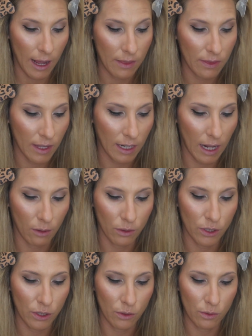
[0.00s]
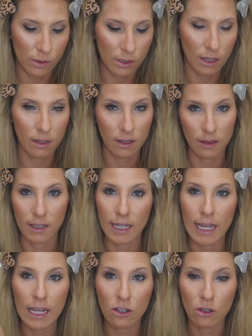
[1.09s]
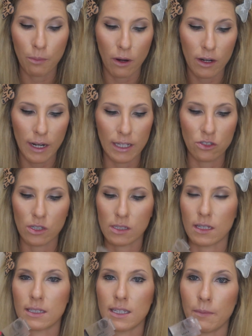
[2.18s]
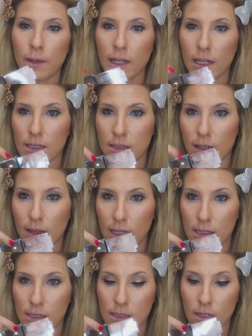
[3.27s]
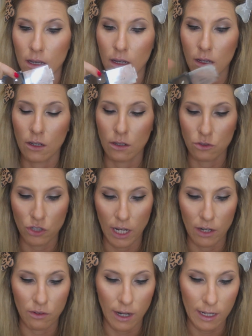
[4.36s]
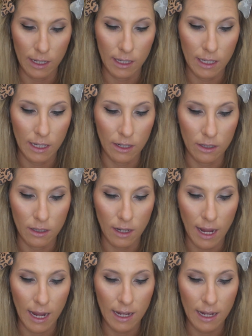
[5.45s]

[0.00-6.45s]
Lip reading: and then I will use the angle part and just dip it into this shade right here.